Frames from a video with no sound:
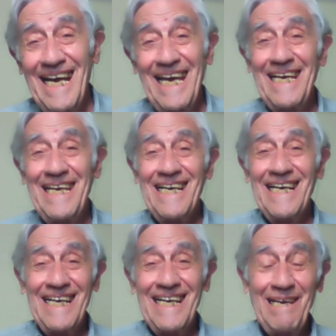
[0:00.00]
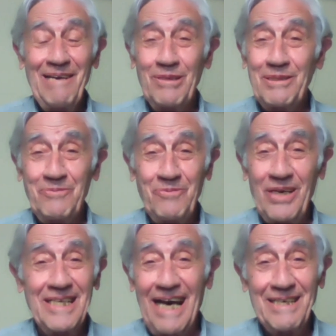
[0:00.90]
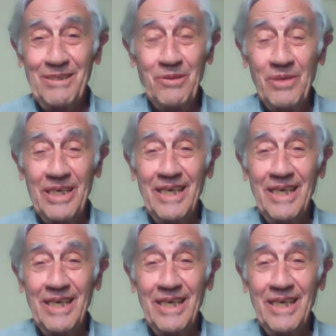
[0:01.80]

He was very nice to me.